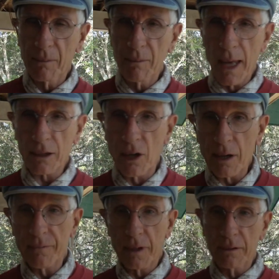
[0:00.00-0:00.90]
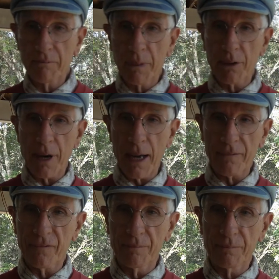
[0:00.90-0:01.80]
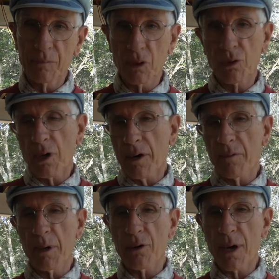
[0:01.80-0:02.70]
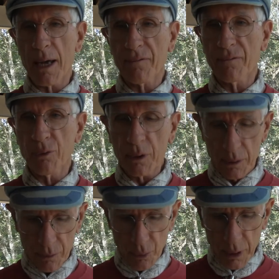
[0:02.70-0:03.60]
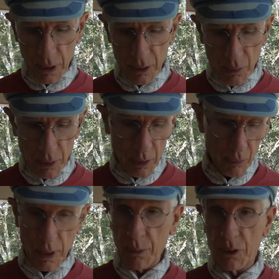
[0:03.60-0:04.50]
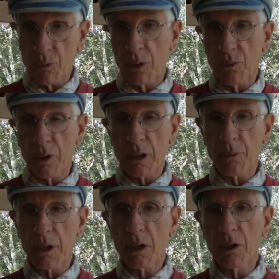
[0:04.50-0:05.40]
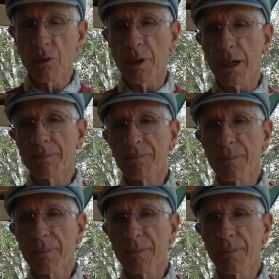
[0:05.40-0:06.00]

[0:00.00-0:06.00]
I carved a butter knife. You carve a butter knife. What in the world? Why would you want one? What do you do with it?